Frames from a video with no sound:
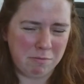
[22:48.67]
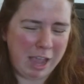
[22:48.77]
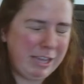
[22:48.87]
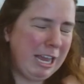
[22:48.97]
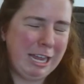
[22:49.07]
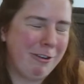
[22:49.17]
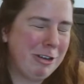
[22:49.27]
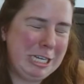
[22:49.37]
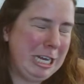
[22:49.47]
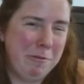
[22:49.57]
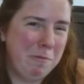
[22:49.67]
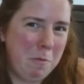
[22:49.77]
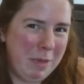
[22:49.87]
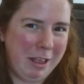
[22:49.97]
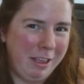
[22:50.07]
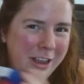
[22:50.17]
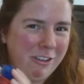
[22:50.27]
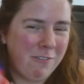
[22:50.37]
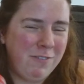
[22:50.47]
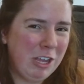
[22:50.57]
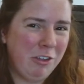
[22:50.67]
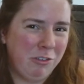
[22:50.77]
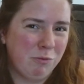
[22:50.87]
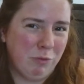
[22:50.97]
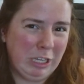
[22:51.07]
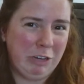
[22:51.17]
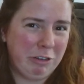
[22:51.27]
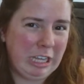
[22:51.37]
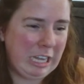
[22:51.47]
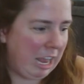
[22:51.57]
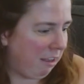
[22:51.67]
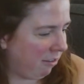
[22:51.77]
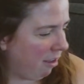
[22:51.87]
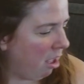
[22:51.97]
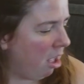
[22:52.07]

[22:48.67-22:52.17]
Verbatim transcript: I can't guarantee it won't pill. It just feels really really nice.